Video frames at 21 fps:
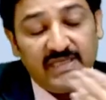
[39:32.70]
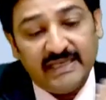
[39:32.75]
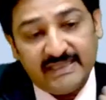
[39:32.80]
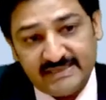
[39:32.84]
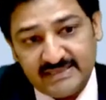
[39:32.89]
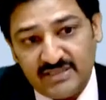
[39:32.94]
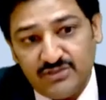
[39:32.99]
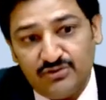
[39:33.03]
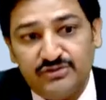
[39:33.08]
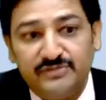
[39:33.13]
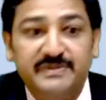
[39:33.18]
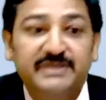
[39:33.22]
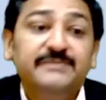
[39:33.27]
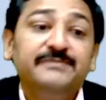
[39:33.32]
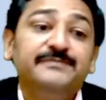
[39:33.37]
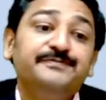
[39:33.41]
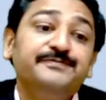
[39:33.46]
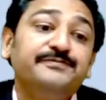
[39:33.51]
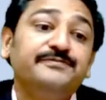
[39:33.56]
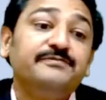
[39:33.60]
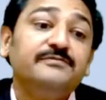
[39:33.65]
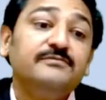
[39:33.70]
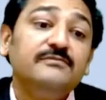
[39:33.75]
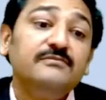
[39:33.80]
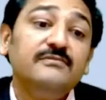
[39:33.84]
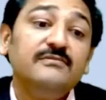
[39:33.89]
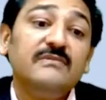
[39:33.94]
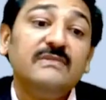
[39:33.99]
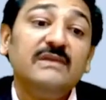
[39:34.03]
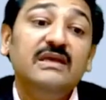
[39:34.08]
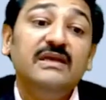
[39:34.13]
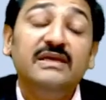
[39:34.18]
excuse me,
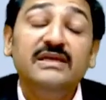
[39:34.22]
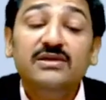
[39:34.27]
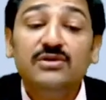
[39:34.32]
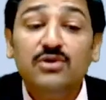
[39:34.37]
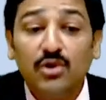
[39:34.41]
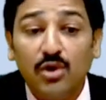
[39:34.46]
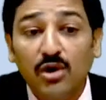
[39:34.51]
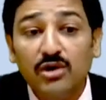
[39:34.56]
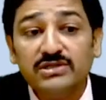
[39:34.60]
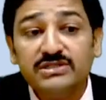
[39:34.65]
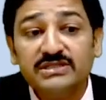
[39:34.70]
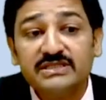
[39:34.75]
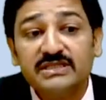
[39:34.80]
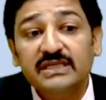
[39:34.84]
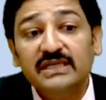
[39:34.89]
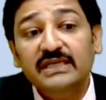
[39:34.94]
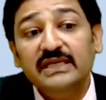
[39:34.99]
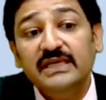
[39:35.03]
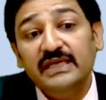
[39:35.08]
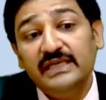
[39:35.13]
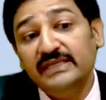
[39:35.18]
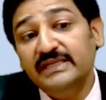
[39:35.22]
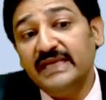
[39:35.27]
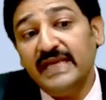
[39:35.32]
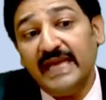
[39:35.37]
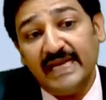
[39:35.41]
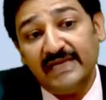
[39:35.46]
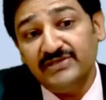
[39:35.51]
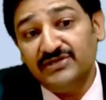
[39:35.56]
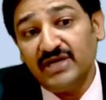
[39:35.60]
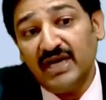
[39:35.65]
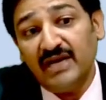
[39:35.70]
in cost in the
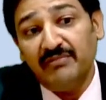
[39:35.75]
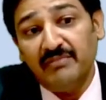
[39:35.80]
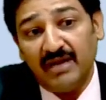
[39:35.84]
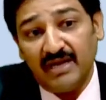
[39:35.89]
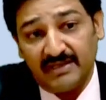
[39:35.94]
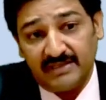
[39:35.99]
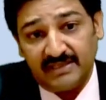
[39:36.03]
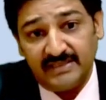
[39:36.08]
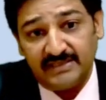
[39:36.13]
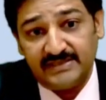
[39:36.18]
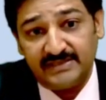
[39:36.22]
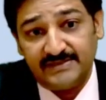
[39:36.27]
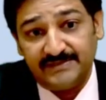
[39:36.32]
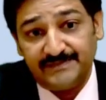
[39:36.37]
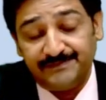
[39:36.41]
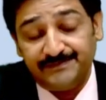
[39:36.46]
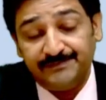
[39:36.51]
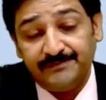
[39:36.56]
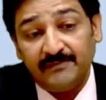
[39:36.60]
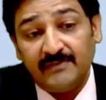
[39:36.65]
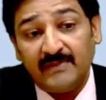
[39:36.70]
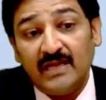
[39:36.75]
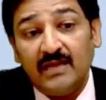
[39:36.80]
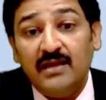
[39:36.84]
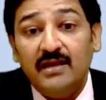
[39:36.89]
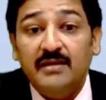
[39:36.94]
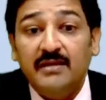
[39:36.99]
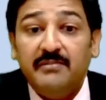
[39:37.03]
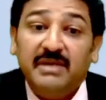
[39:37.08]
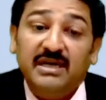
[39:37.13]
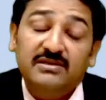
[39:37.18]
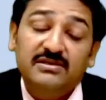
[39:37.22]
entire market.
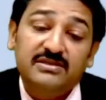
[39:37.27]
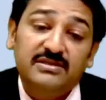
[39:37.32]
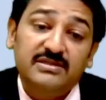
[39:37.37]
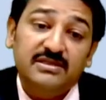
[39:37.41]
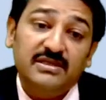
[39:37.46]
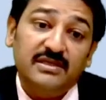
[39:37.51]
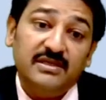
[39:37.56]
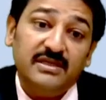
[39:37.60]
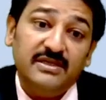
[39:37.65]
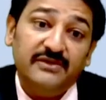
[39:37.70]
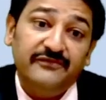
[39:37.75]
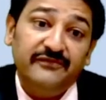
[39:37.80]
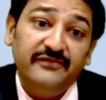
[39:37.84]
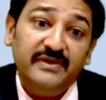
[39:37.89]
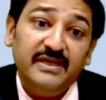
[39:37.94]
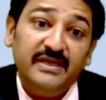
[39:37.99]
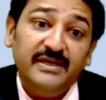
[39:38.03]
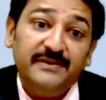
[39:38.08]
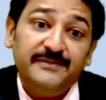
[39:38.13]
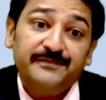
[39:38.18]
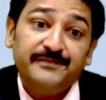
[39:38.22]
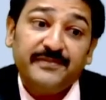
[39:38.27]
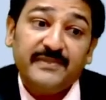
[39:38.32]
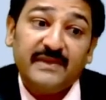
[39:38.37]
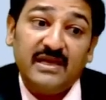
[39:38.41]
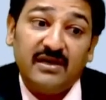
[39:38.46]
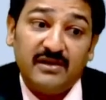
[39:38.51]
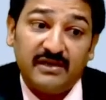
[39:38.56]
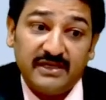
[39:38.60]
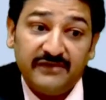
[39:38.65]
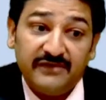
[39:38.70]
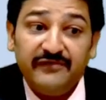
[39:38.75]
But if we
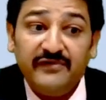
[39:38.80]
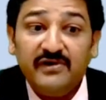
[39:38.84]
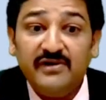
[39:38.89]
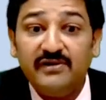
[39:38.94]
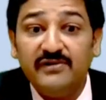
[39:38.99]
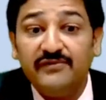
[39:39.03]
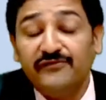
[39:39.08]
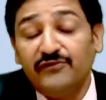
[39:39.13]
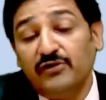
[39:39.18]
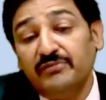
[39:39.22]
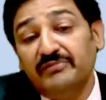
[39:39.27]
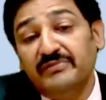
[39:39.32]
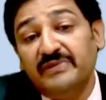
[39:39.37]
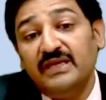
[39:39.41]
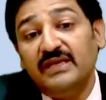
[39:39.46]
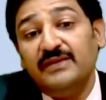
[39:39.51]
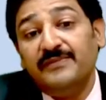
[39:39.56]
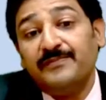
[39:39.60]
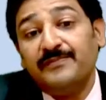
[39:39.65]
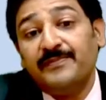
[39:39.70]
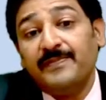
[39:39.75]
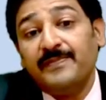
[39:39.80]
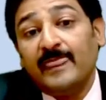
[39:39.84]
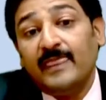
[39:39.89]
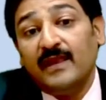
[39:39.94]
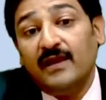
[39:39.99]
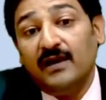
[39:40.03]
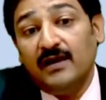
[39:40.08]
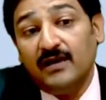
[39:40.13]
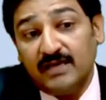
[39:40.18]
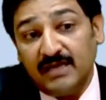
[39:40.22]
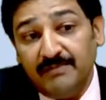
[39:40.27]
refer from the
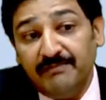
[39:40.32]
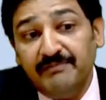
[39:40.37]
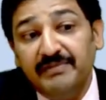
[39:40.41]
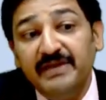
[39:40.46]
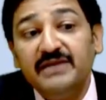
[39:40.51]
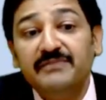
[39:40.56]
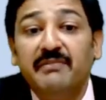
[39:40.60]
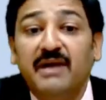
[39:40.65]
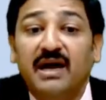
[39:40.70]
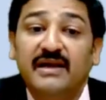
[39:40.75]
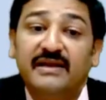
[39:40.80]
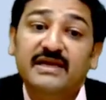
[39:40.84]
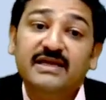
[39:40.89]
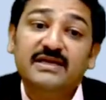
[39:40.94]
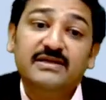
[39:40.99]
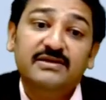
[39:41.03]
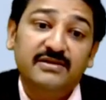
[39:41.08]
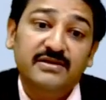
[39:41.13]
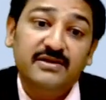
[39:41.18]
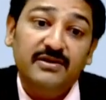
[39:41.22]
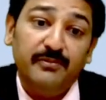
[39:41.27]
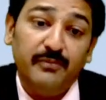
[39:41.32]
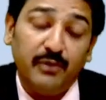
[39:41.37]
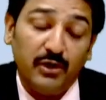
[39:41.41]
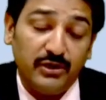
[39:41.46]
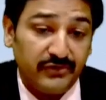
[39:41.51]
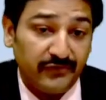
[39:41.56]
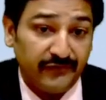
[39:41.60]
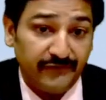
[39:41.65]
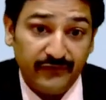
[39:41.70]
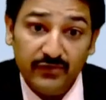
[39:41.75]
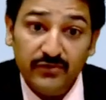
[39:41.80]
complete market
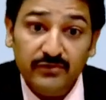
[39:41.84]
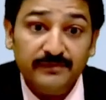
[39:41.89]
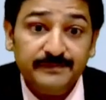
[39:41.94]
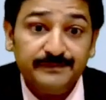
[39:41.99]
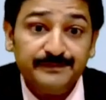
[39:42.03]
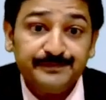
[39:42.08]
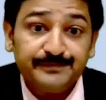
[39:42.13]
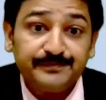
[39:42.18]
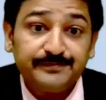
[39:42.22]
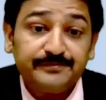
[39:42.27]
point of view,